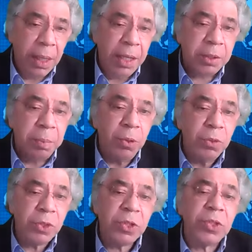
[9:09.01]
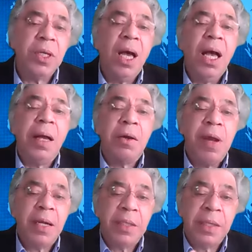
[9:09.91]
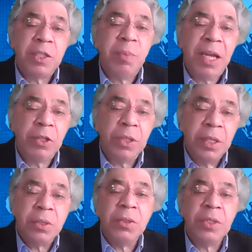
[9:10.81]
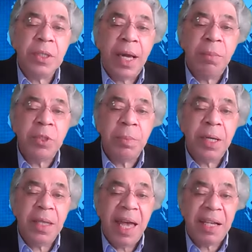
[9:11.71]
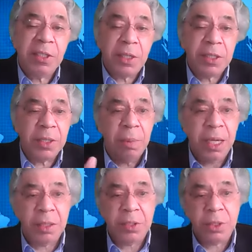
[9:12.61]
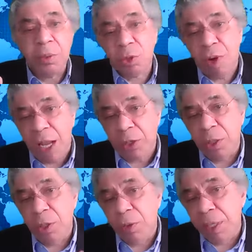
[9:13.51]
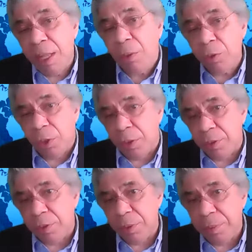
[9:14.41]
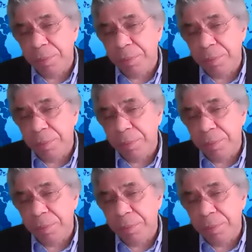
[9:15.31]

It boosts credit expansion in good times, but exacerbates contraction during downturns.